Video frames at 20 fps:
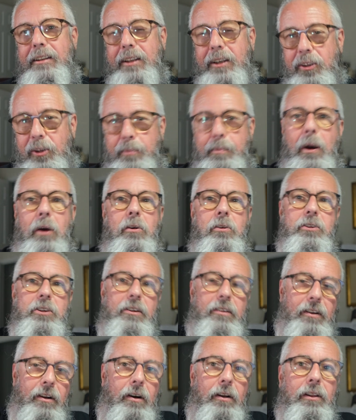the
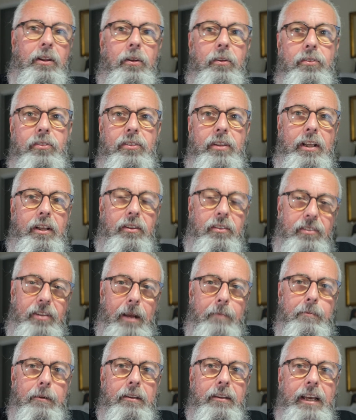exposure and all those things
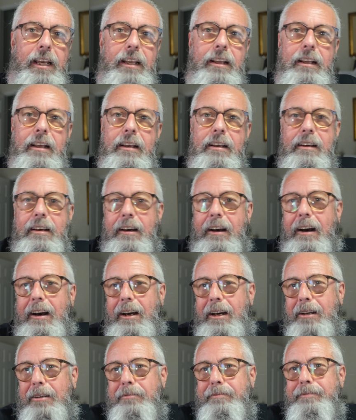separately
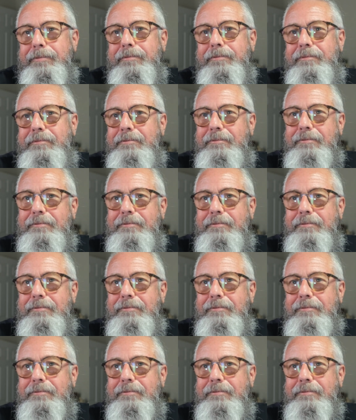in